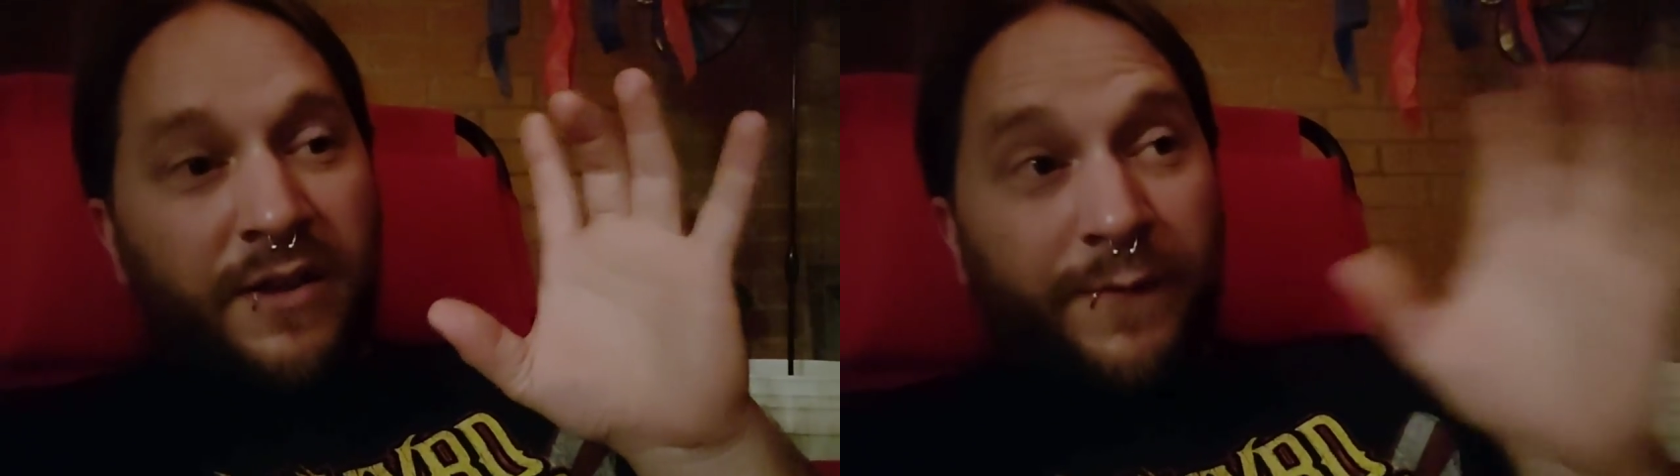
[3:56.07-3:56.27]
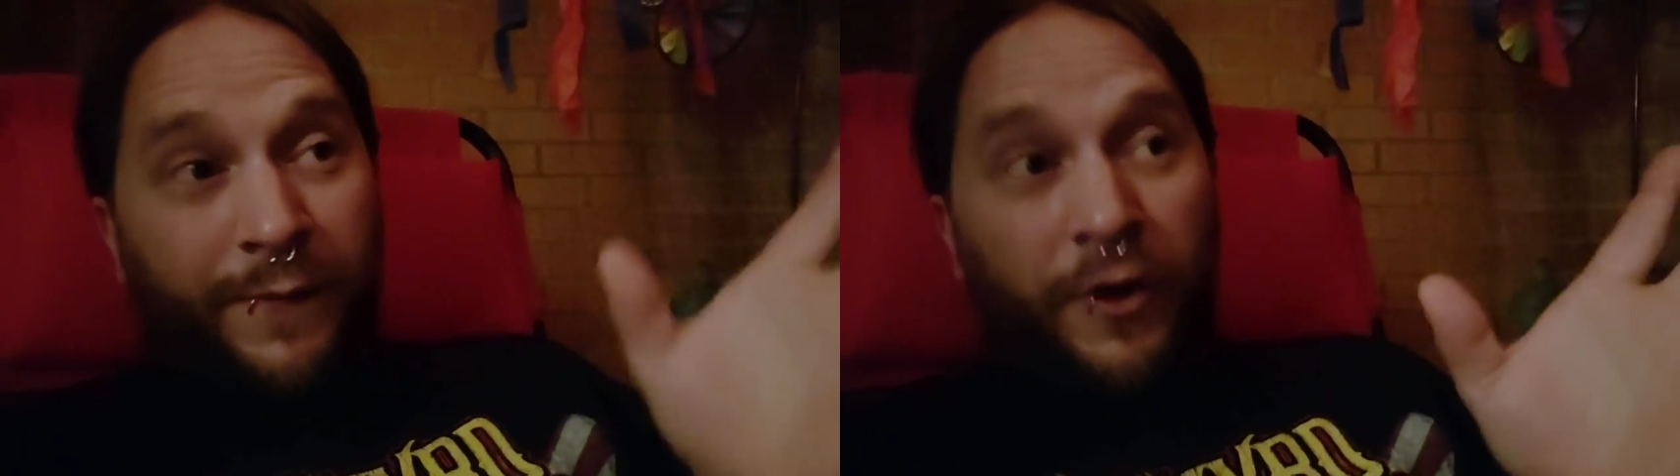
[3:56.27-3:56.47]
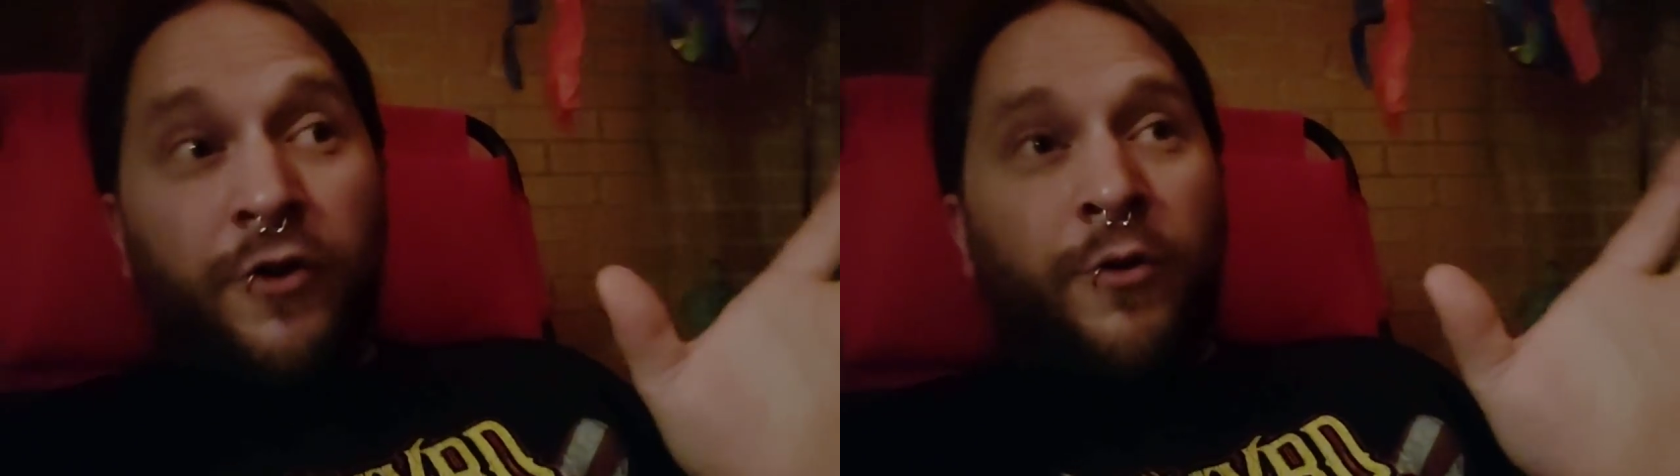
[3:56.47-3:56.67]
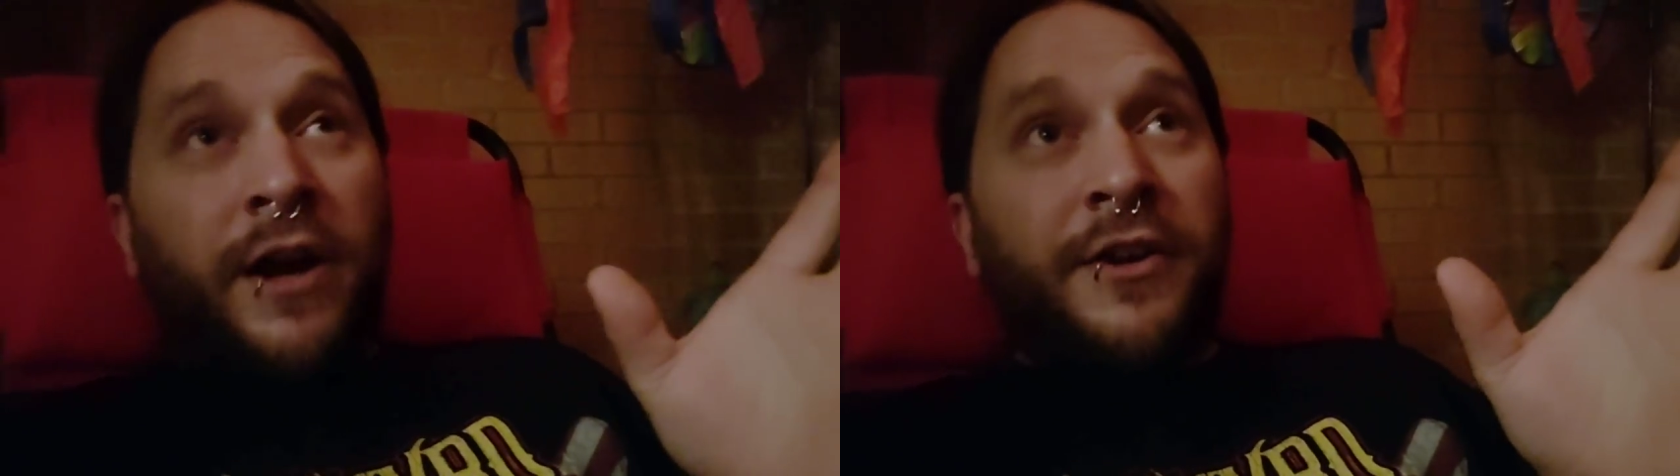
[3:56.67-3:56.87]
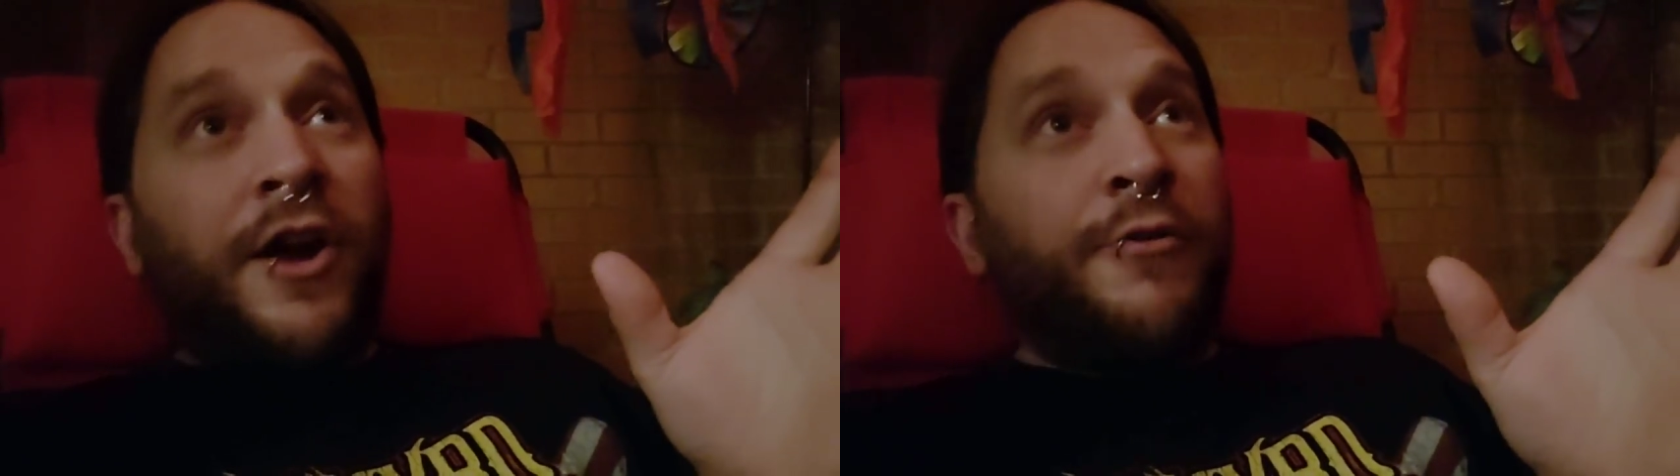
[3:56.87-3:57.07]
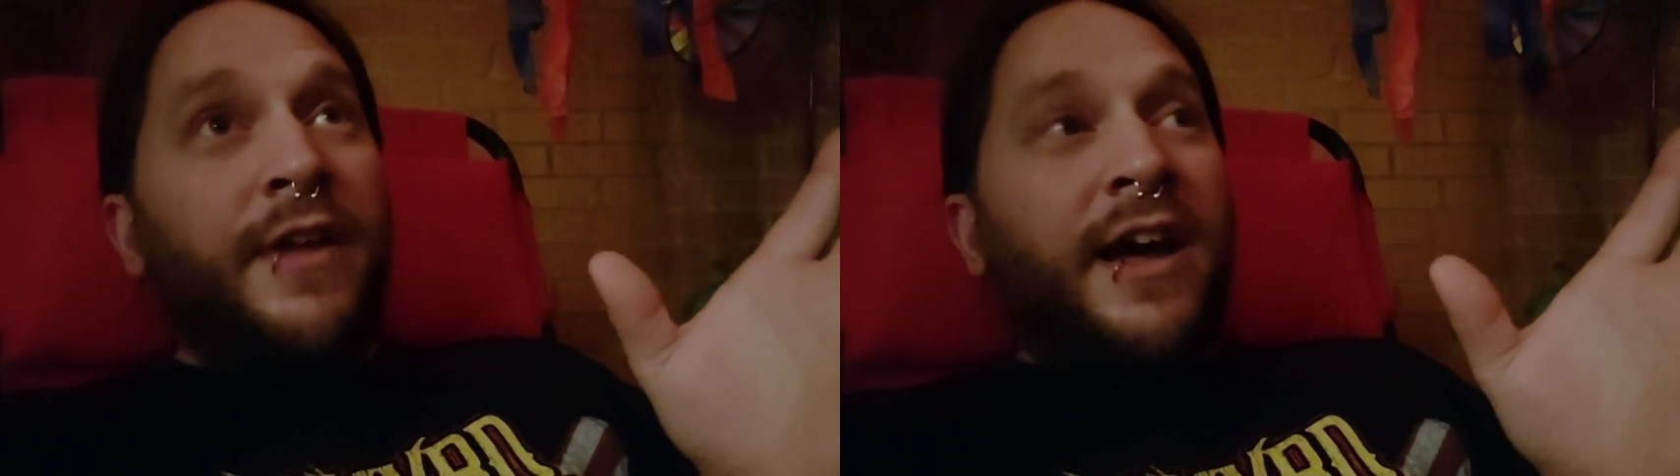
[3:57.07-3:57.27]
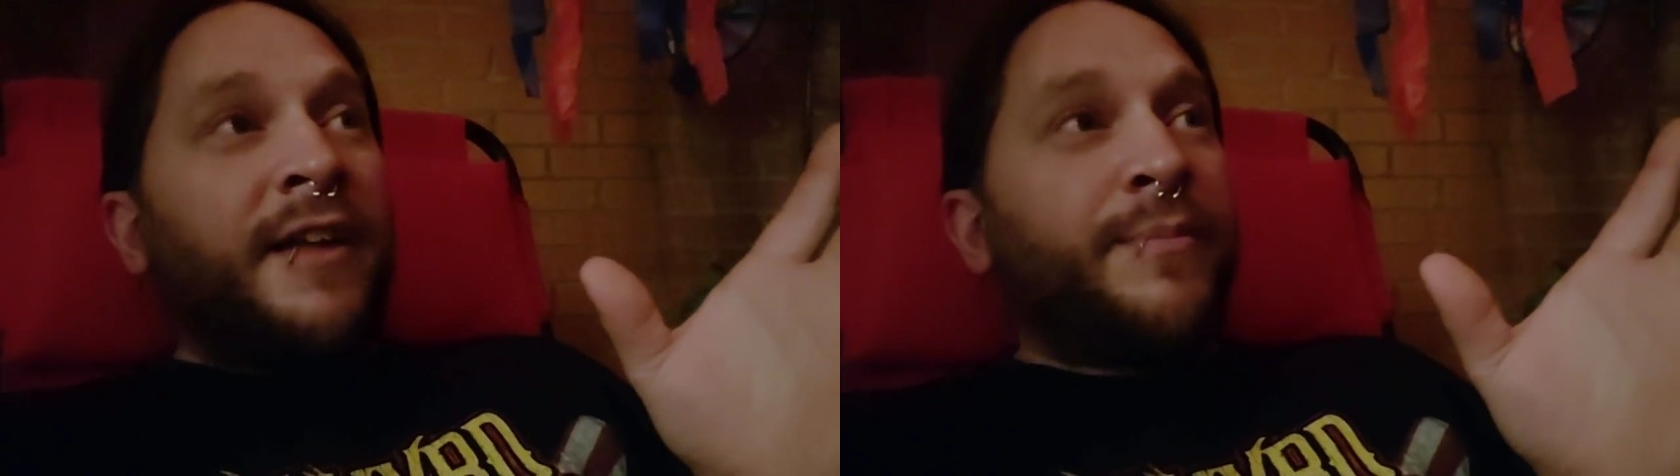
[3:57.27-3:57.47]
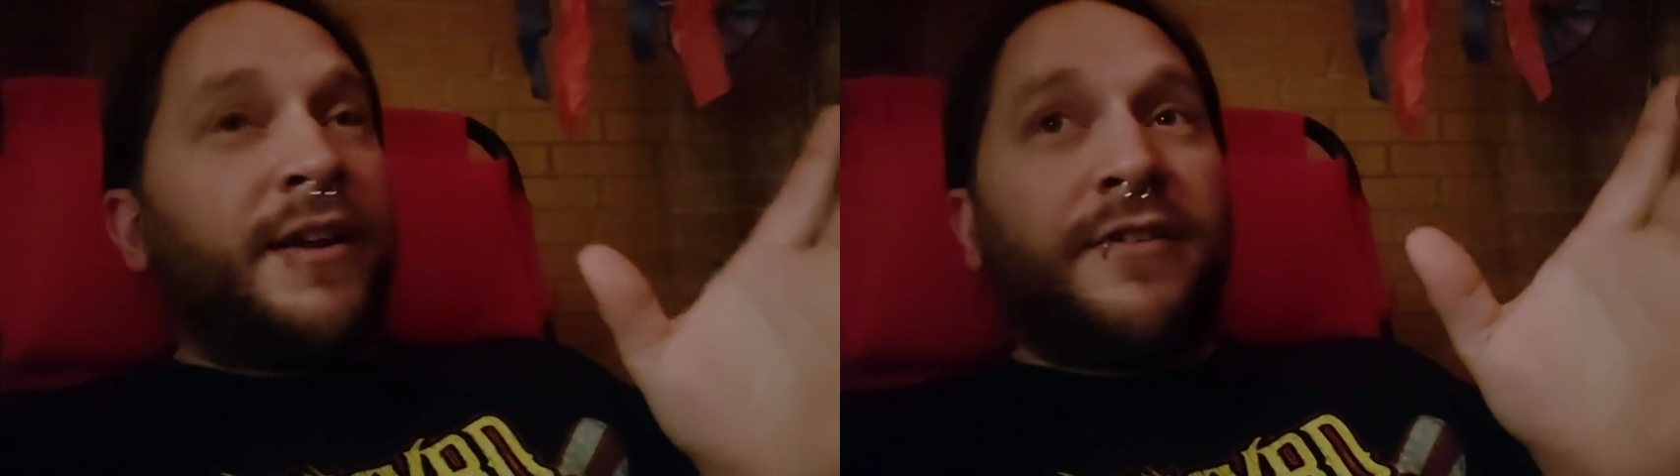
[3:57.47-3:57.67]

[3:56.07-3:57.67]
it flew. I know that